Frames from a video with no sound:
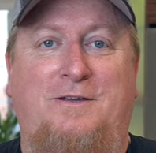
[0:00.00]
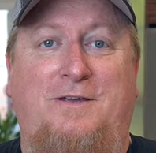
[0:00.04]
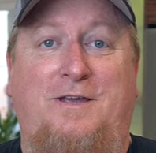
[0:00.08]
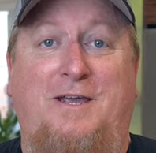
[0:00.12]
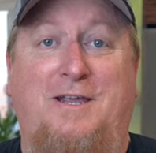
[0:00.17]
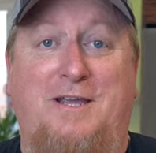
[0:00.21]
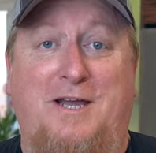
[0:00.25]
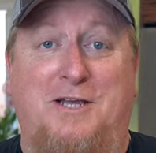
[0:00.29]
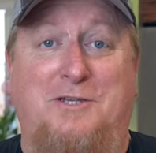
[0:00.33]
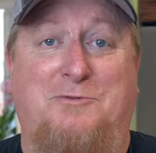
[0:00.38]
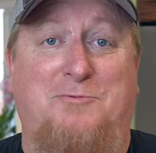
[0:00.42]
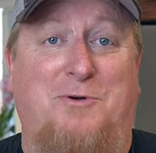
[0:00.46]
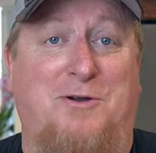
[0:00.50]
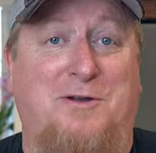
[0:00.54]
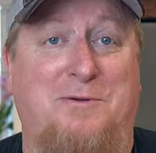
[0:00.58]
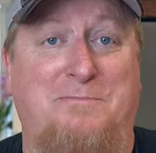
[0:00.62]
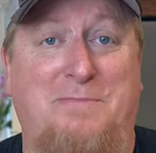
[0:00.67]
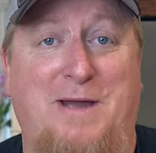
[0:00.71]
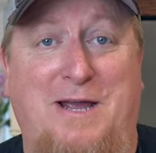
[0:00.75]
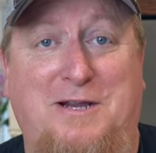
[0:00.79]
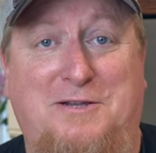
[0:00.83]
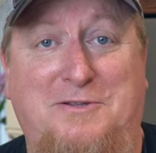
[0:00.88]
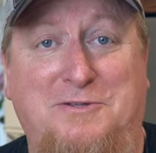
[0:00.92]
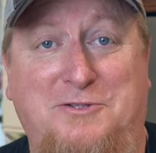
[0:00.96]
Hey guys, welcome
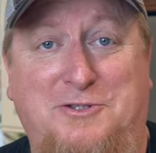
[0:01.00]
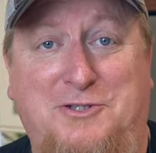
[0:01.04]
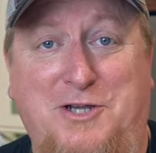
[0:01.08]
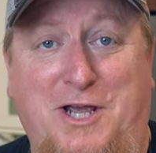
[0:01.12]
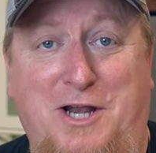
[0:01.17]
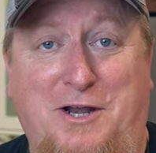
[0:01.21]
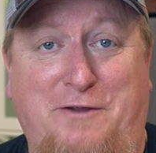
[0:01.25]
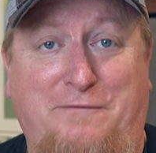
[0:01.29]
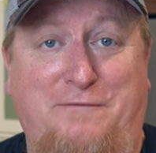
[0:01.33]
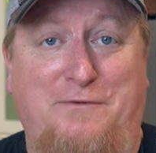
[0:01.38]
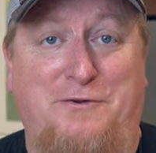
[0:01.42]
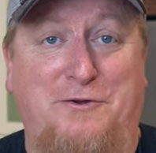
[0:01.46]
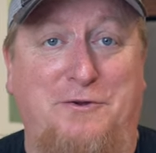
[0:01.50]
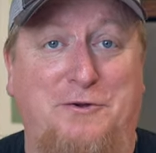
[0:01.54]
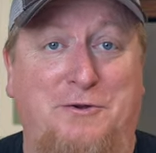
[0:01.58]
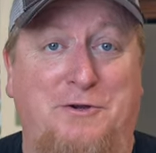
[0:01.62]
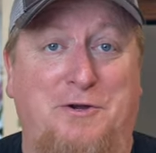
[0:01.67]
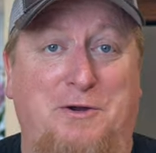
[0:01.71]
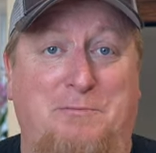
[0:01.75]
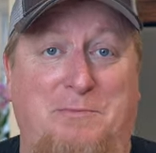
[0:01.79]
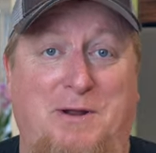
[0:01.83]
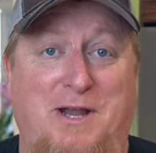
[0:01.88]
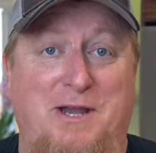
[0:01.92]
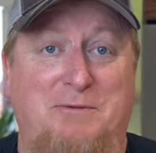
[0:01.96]
back to the channel. If you're new
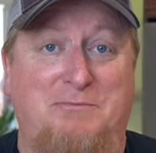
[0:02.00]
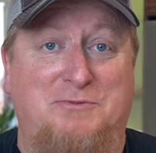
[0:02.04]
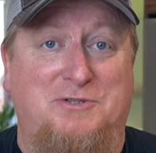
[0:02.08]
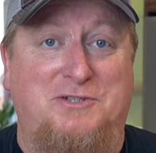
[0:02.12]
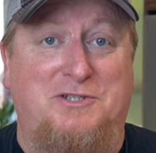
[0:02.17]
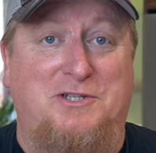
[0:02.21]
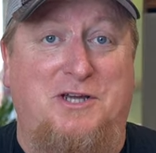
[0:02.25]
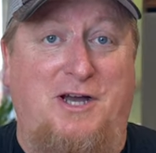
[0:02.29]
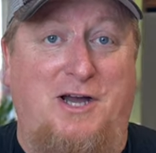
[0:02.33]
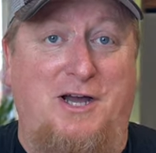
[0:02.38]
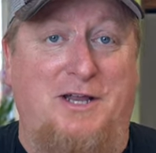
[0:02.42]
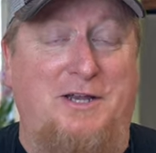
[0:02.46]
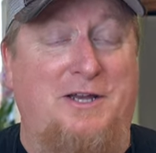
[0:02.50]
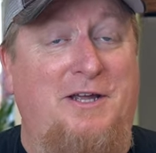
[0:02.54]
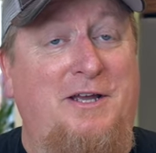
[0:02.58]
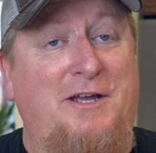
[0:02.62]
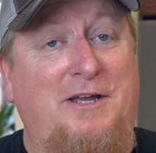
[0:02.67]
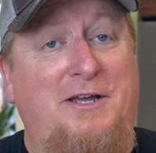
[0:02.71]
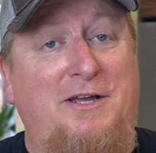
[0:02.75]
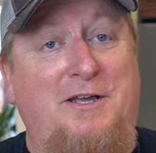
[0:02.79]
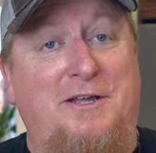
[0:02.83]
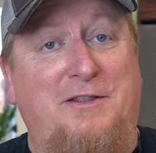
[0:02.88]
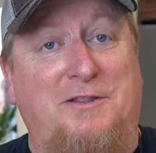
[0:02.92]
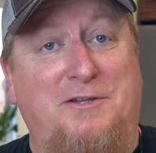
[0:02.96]
here, my name is Todd.
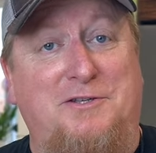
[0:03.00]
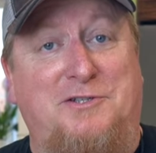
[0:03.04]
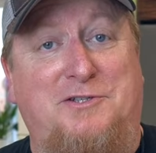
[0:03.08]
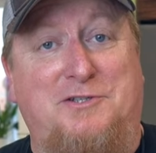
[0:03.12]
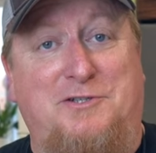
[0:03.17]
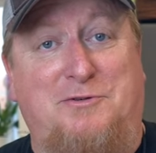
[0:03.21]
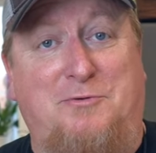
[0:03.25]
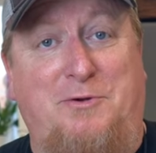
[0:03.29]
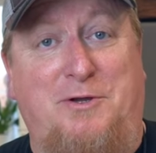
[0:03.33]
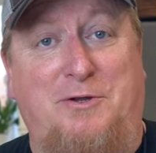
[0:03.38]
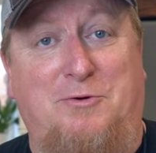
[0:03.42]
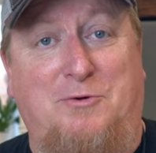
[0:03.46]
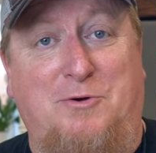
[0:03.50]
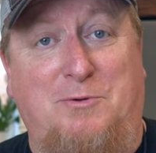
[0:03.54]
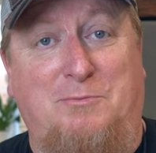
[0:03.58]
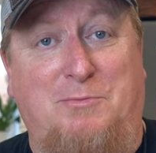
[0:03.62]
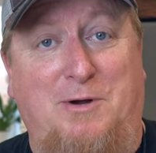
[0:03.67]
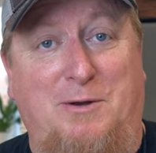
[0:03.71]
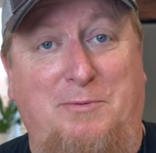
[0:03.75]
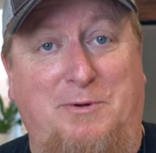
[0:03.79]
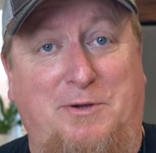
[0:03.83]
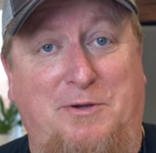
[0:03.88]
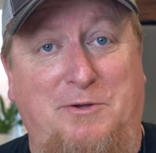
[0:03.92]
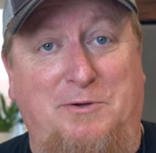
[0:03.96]
This is Greenhorn
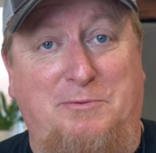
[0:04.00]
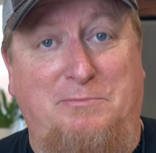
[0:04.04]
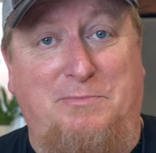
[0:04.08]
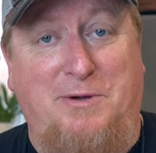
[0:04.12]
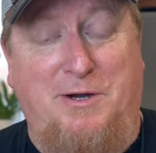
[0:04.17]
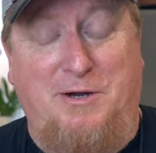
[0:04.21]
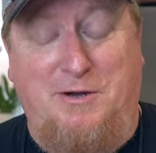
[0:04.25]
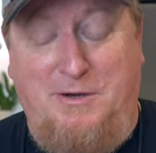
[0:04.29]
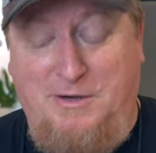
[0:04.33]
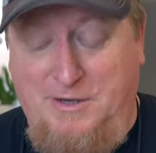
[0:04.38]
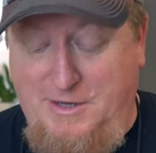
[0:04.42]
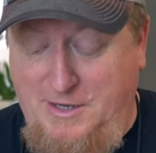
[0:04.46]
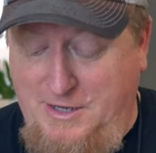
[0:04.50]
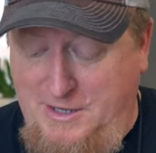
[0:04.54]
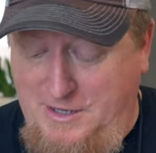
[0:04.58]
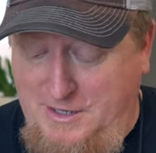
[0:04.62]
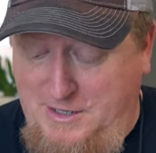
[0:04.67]
Barbecue Beer.